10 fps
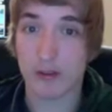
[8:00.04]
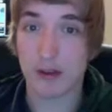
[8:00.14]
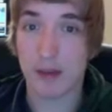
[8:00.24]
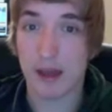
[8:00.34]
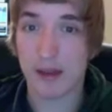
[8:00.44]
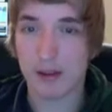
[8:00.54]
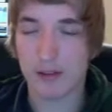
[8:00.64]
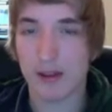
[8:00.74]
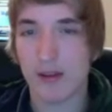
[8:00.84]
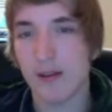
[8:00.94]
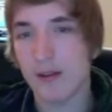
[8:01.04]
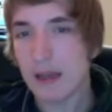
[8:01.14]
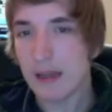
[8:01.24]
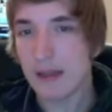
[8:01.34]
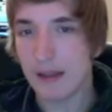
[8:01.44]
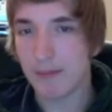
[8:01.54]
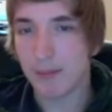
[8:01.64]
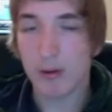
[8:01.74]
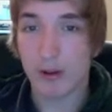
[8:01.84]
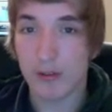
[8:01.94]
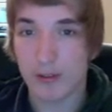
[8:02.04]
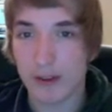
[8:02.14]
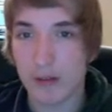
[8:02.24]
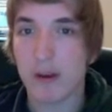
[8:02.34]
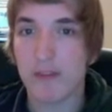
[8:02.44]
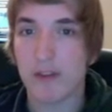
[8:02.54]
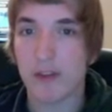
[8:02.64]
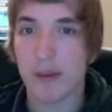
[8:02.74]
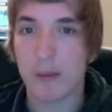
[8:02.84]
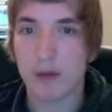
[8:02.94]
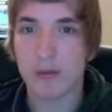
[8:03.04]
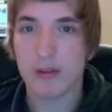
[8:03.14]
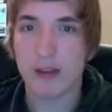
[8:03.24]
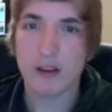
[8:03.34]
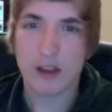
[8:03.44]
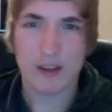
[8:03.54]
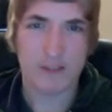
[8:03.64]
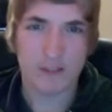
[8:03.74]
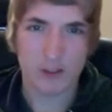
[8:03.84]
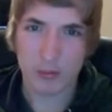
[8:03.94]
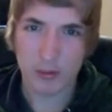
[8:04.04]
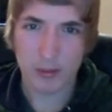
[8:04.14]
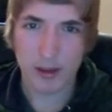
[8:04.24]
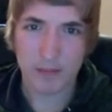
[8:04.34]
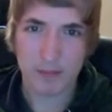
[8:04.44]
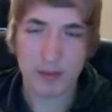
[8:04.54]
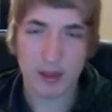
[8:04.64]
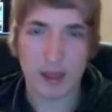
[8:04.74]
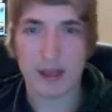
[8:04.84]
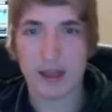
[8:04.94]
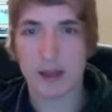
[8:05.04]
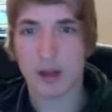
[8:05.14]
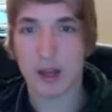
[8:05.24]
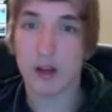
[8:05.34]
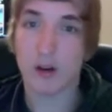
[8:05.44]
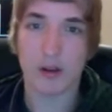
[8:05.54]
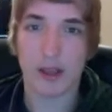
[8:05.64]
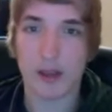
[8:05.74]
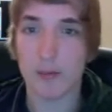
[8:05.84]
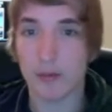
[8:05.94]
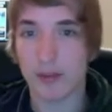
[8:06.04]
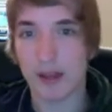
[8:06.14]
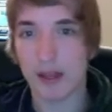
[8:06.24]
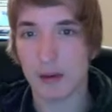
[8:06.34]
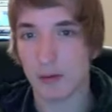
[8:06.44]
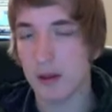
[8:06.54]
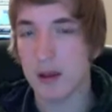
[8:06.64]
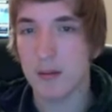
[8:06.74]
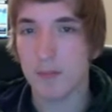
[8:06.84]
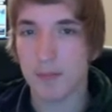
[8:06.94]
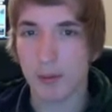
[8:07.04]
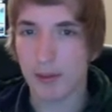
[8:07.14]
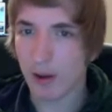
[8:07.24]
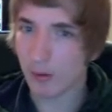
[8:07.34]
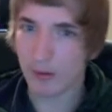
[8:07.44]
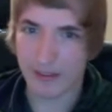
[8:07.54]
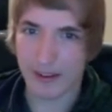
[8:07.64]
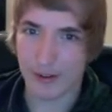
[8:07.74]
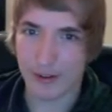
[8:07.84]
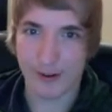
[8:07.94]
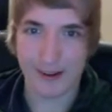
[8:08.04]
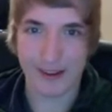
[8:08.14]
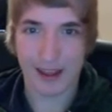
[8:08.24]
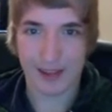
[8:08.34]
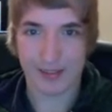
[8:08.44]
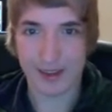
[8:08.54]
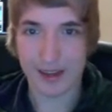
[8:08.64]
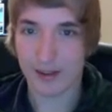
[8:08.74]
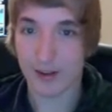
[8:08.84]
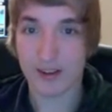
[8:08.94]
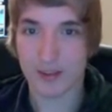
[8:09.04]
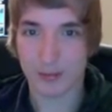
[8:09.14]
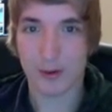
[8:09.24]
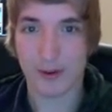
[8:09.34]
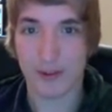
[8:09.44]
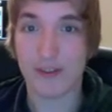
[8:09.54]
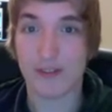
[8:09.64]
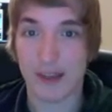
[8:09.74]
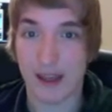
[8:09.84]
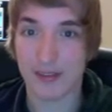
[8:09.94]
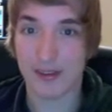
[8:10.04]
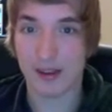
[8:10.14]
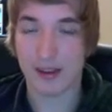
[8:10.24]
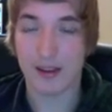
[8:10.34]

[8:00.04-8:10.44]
really bad because they put loads of in when it first came out, then it kind of flopped a bit, and then they were like, oh okay, we'll take it out. But Dark World is actually really nasty, and Dark Smog is even nastier.